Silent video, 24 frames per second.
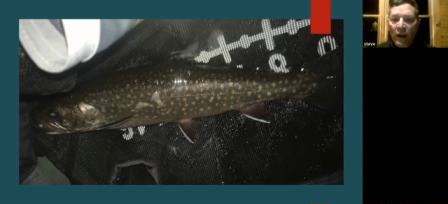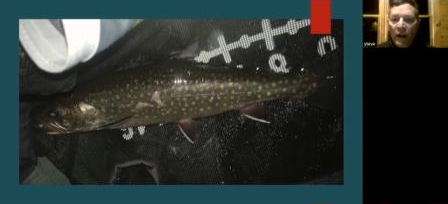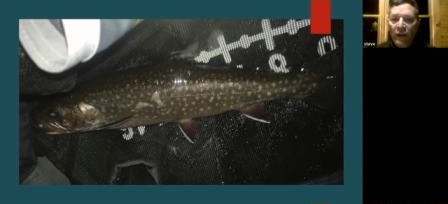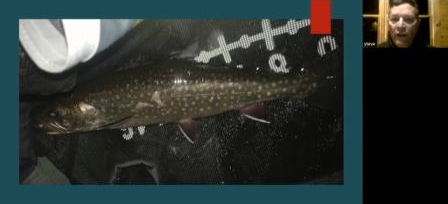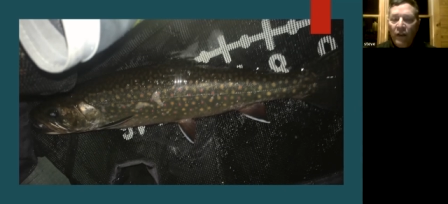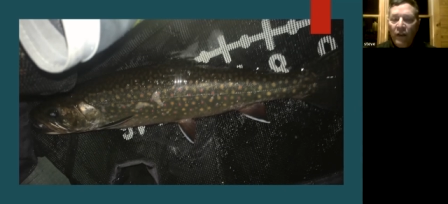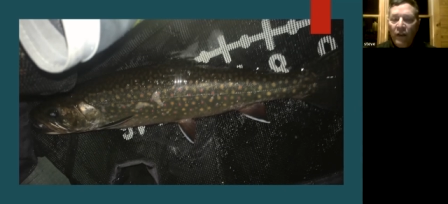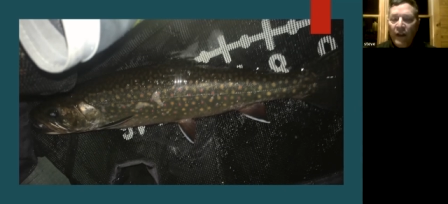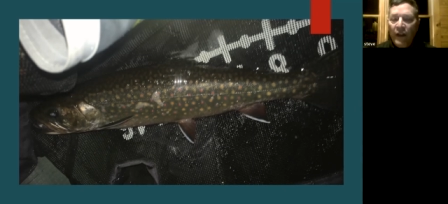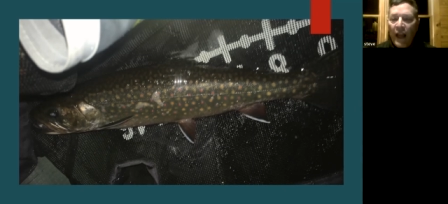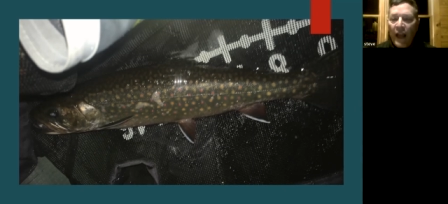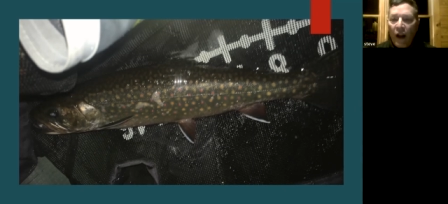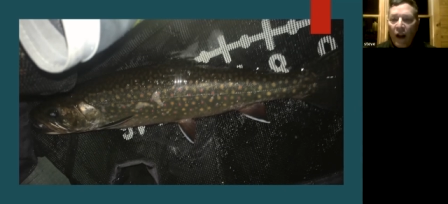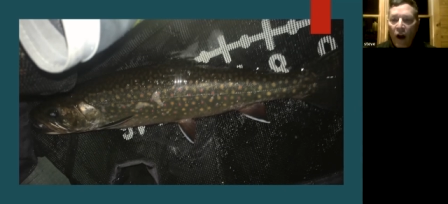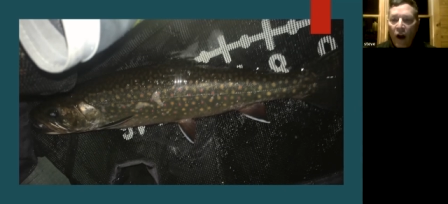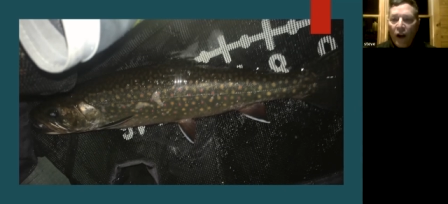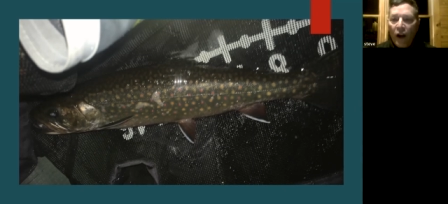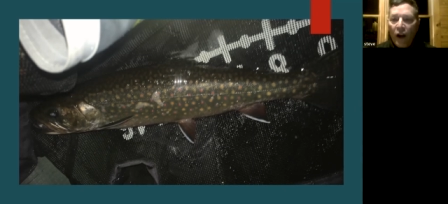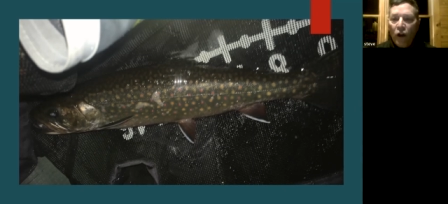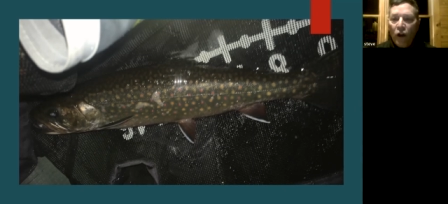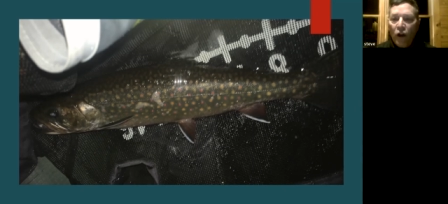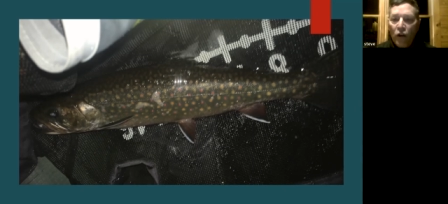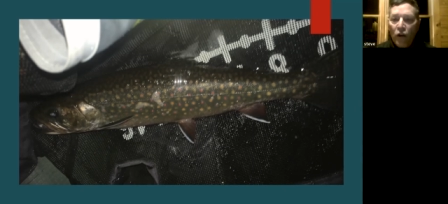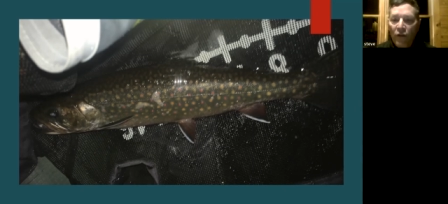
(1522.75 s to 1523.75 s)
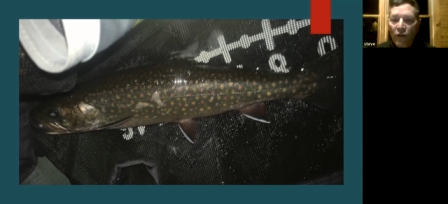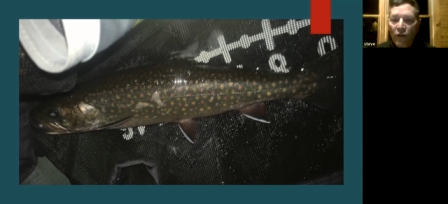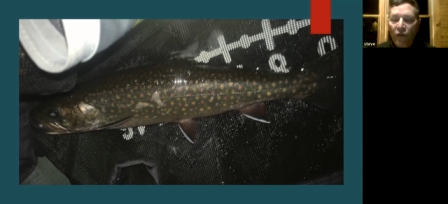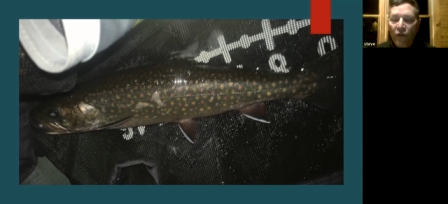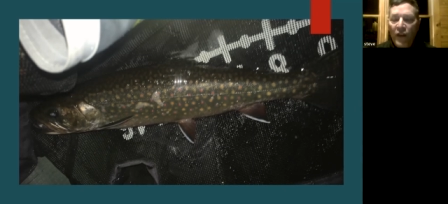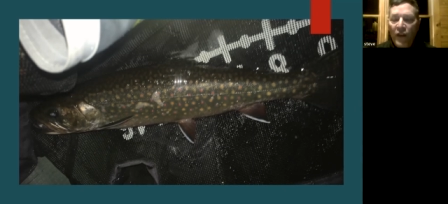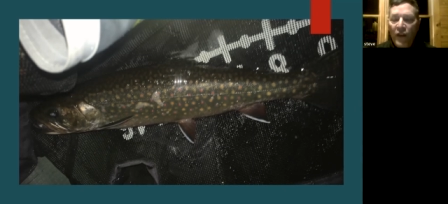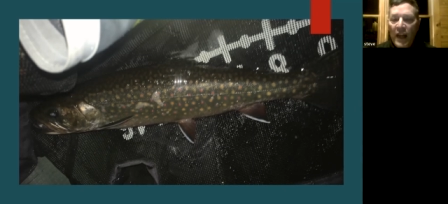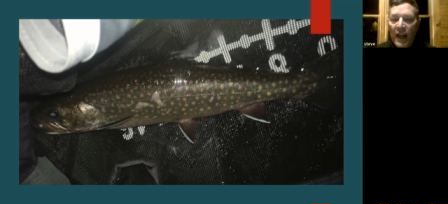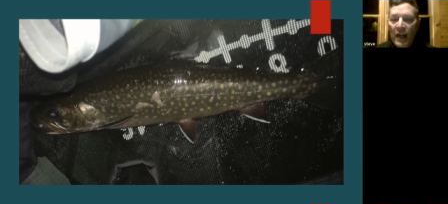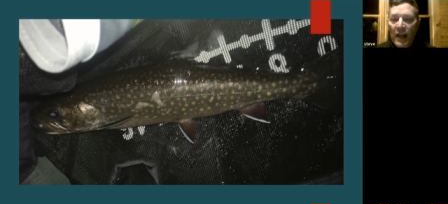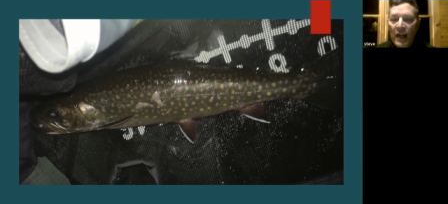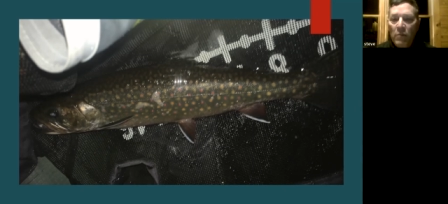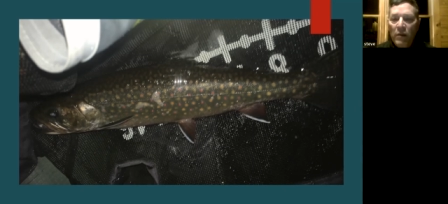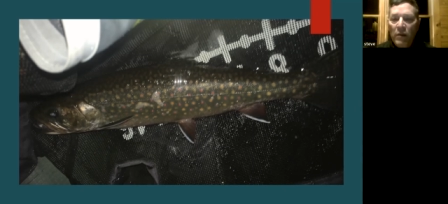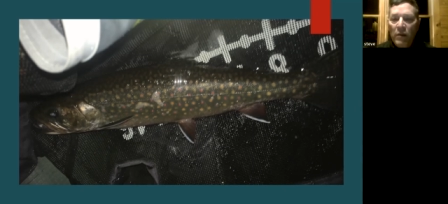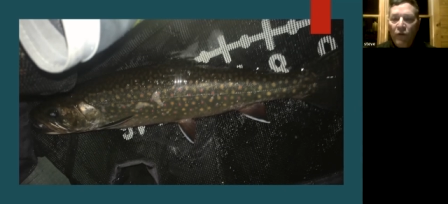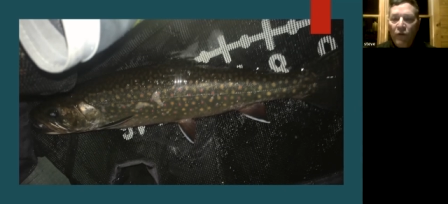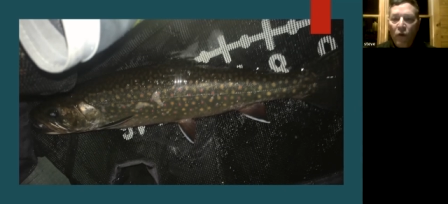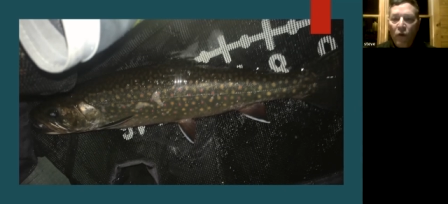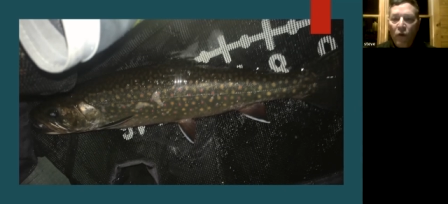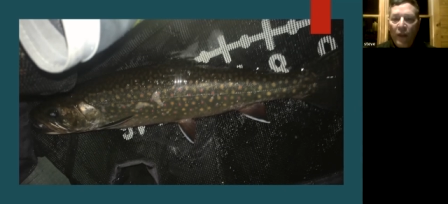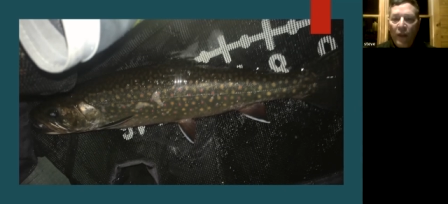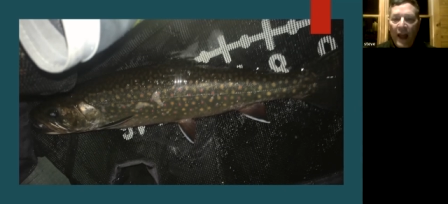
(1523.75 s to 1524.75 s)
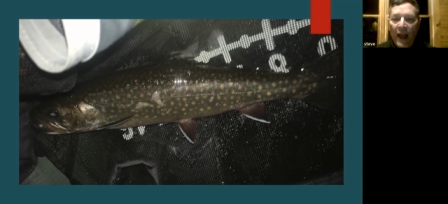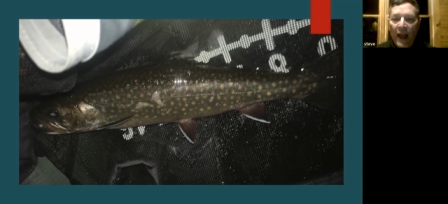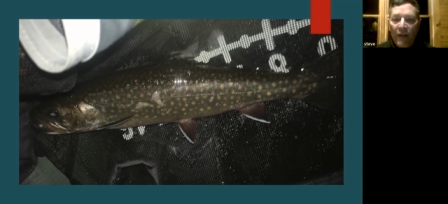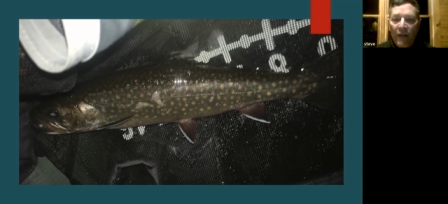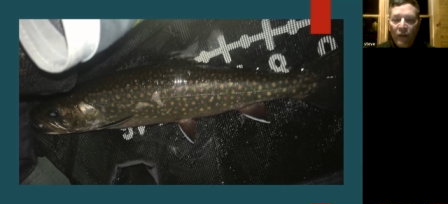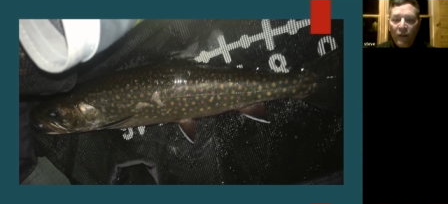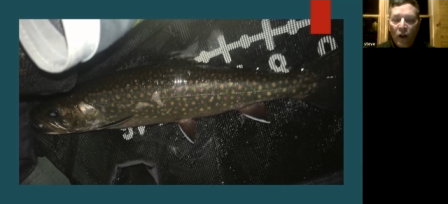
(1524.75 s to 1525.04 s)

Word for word: to get on a good feed before they have